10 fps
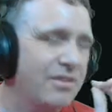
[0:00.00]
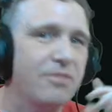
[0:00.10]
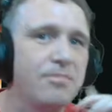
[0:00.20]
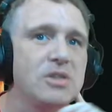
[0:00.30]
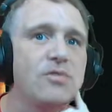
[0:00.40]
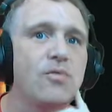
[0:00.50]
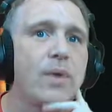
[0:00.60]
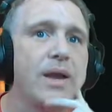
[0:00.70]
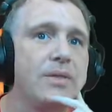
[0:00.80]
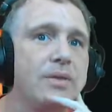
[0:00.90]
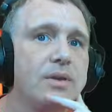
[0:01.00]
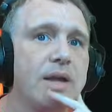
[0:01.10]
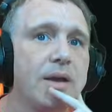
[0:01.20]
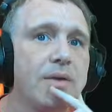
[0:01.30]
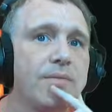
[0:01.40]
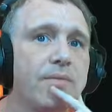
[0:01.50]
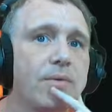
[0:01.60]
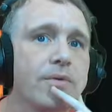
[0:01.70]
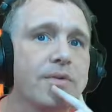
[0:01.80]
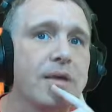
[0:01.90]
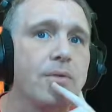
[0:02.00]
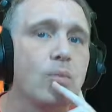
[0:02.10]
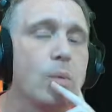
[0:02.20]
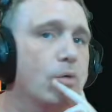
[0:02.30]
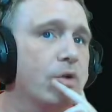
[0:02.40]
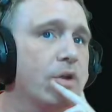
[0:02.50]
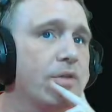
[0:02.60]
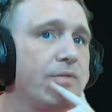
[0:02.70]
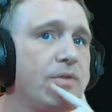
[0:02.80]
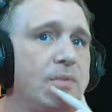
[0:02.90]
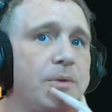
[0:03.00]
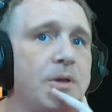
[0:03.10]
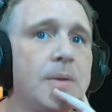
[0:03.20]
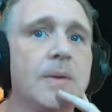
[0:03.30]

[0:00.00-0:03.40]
smidge of white in the deck for Scout the Wilderness if need be.